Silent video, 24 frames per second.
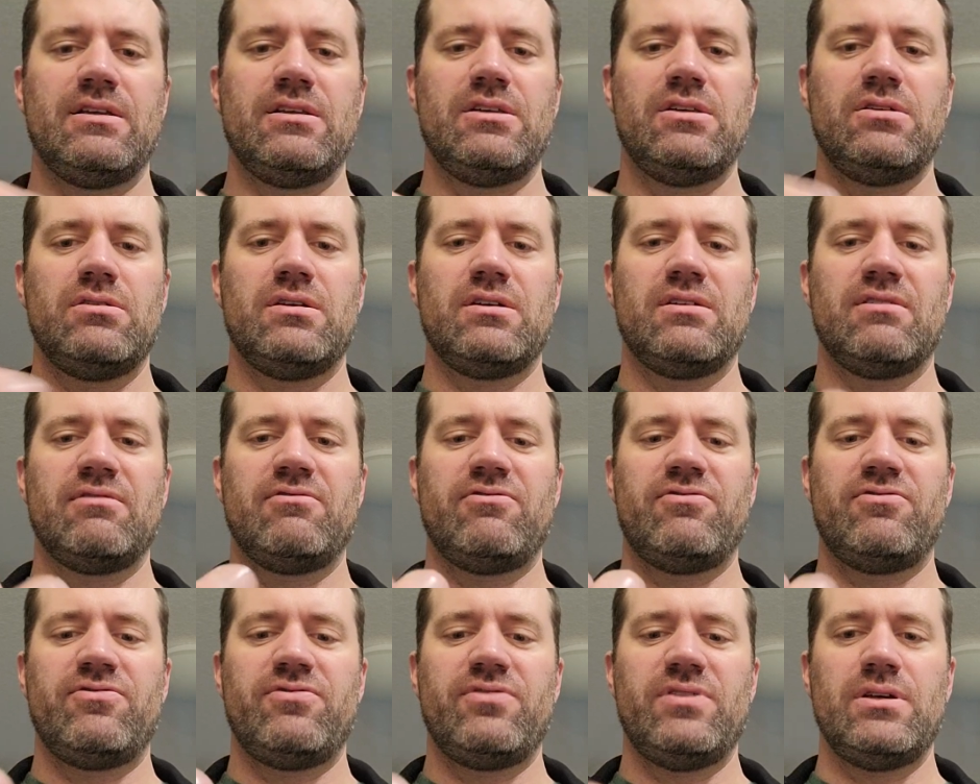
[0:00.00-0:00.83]
You can
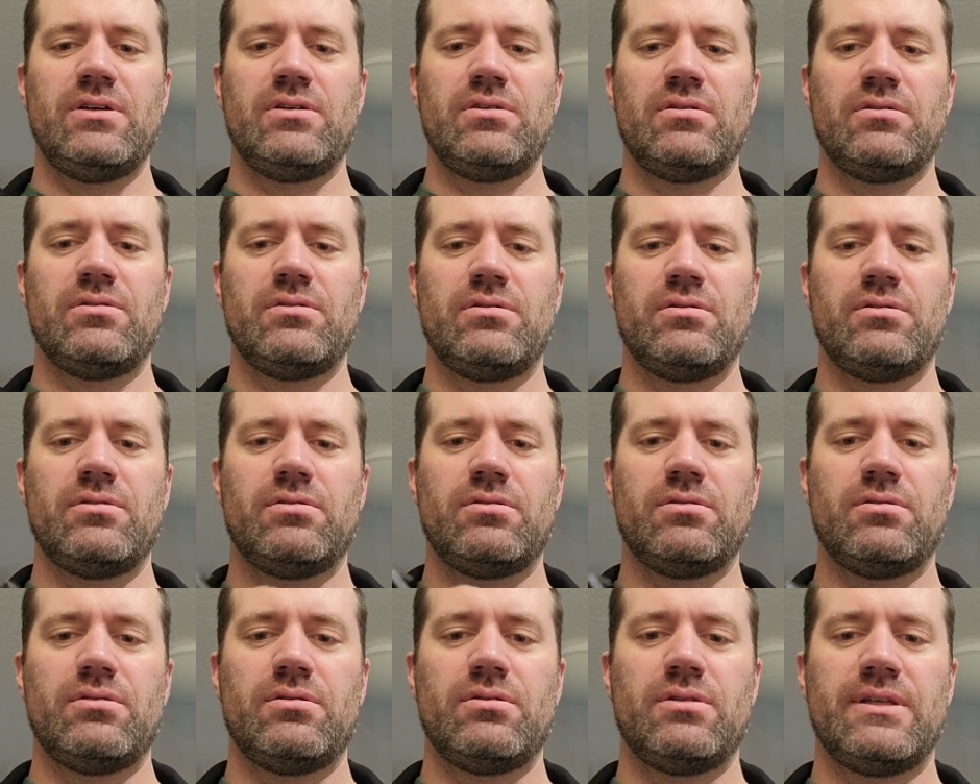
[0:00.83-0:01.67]
feel,
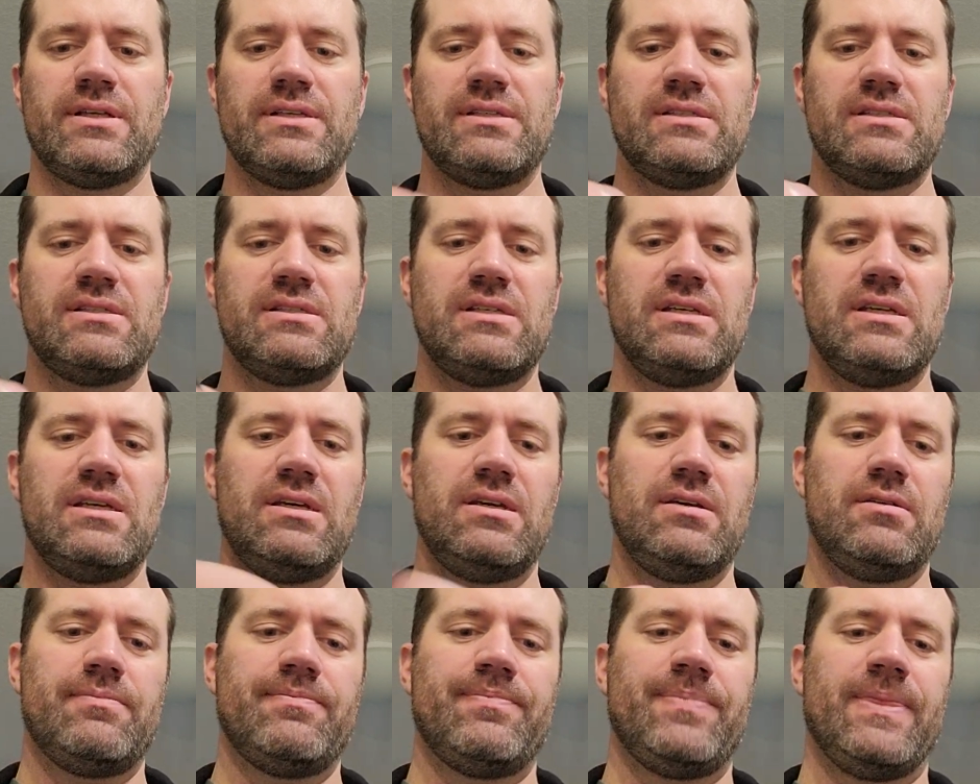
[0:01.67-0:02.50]
let's
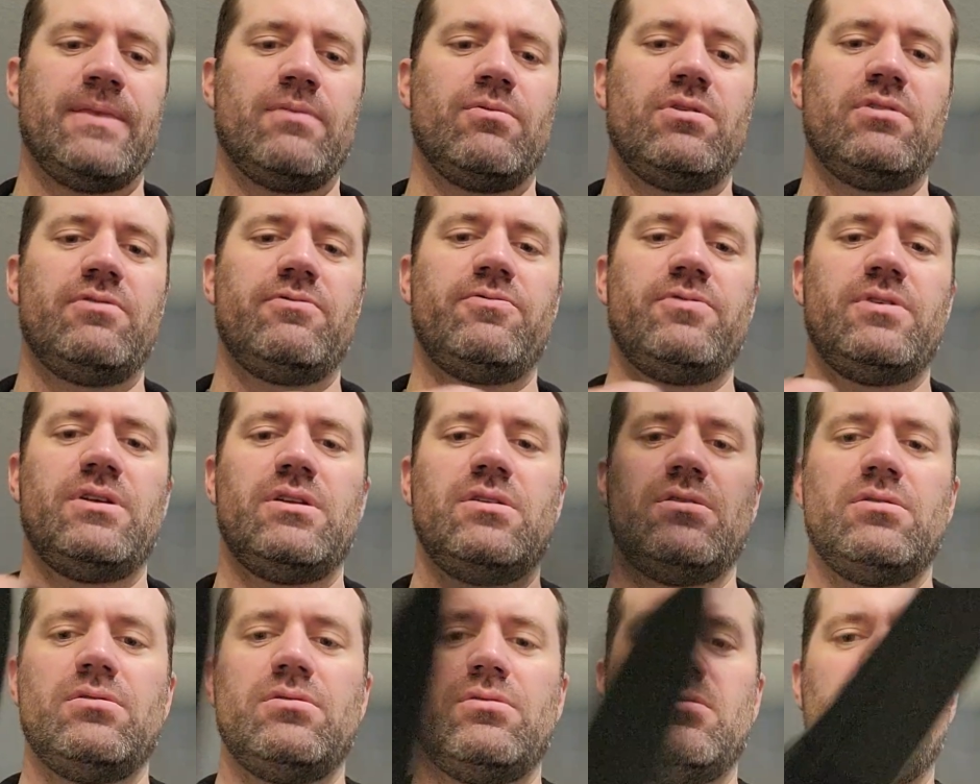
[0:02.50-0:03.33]
see, what if we
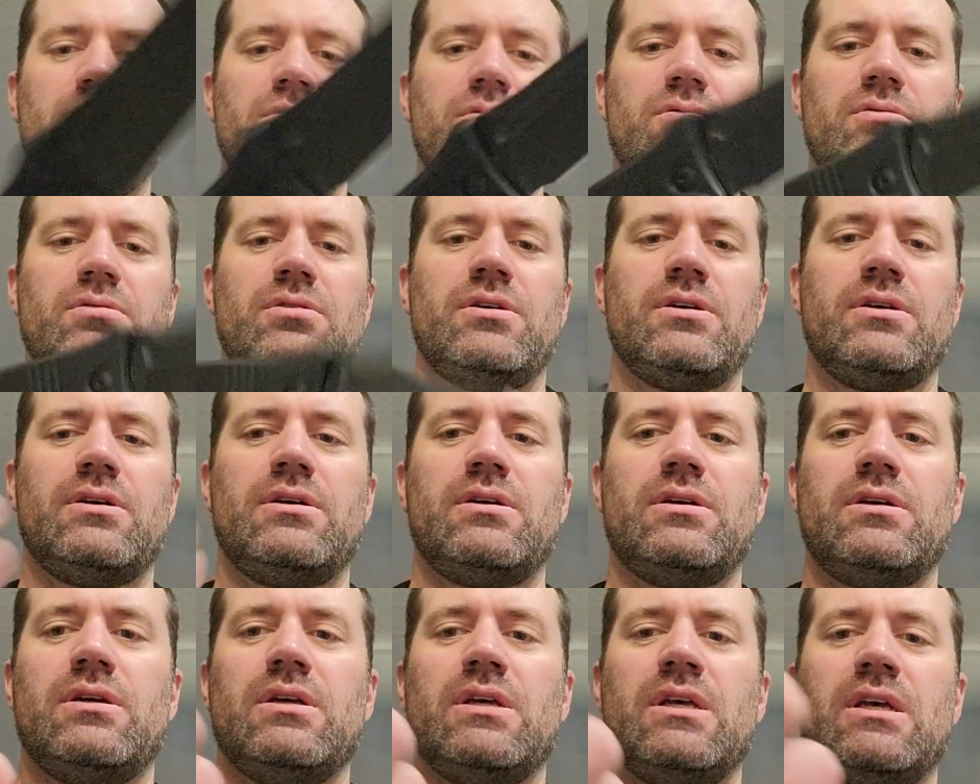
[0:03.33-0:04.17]
do,
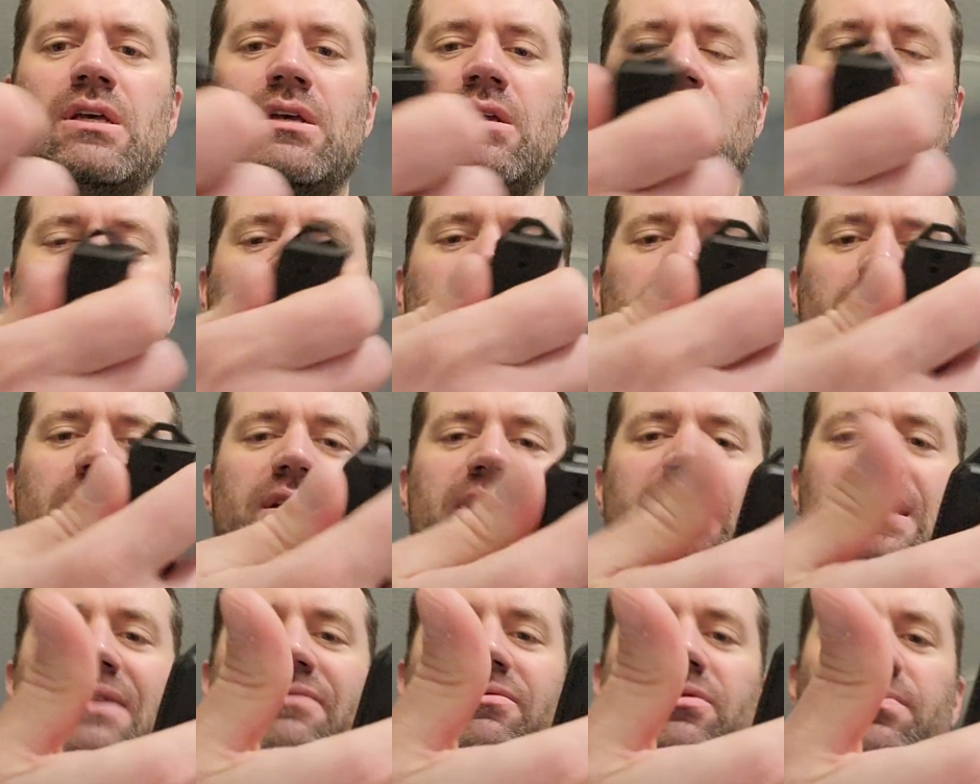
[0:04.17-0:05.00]
you can
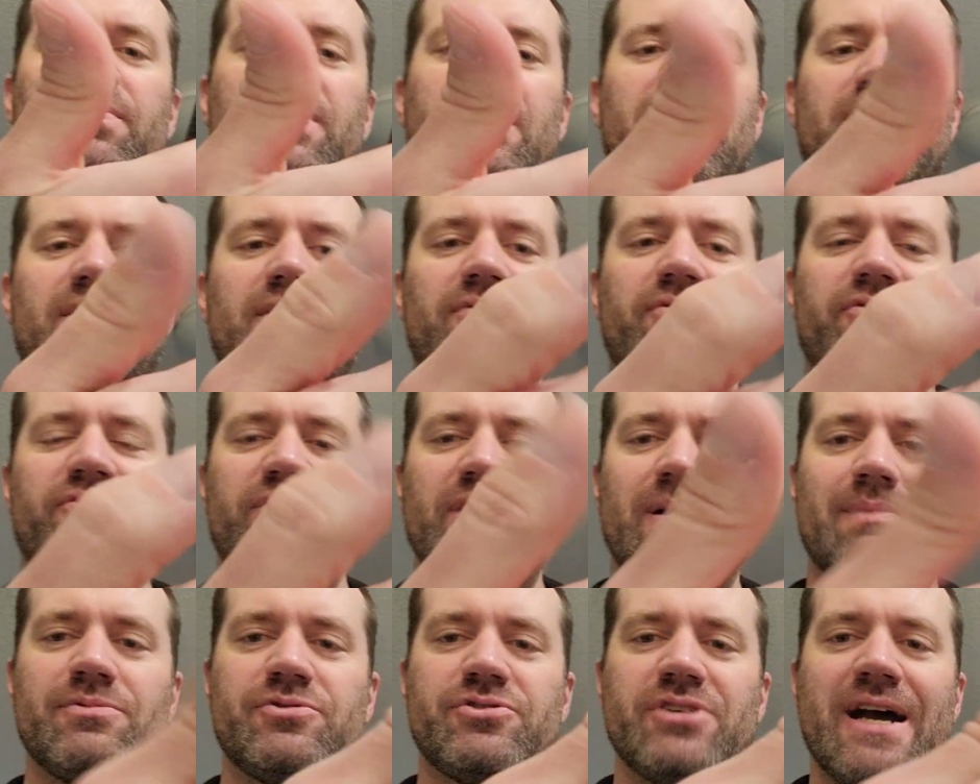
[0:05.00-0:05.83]
have a bit of
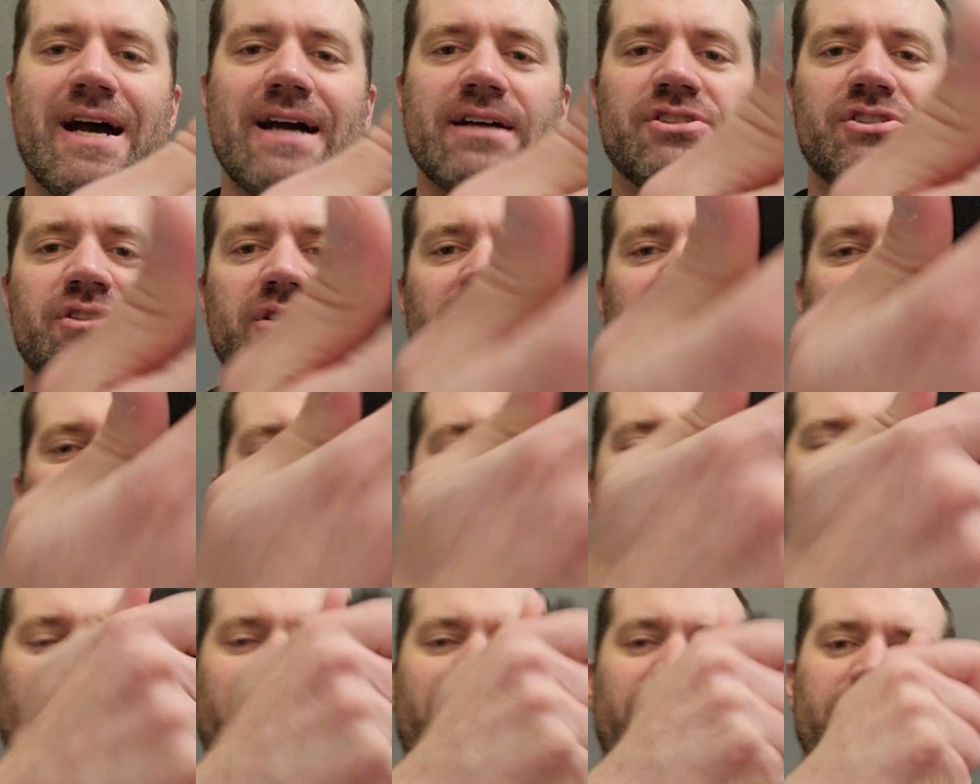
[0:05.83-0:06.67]
thumb traction
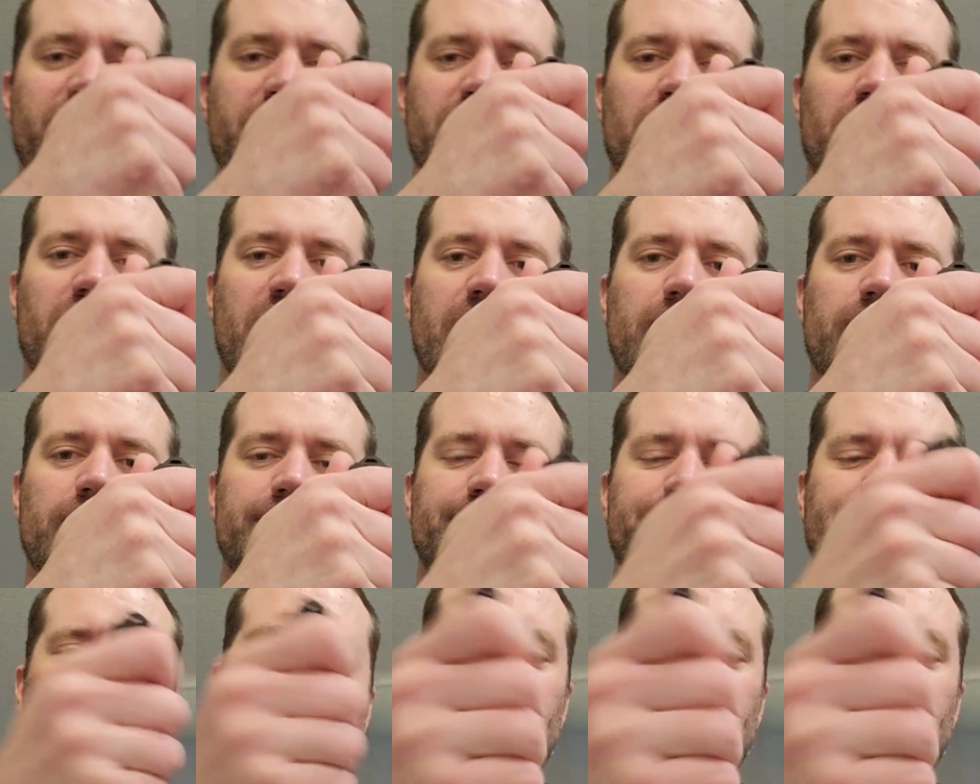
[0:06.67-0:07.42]
for reverse grip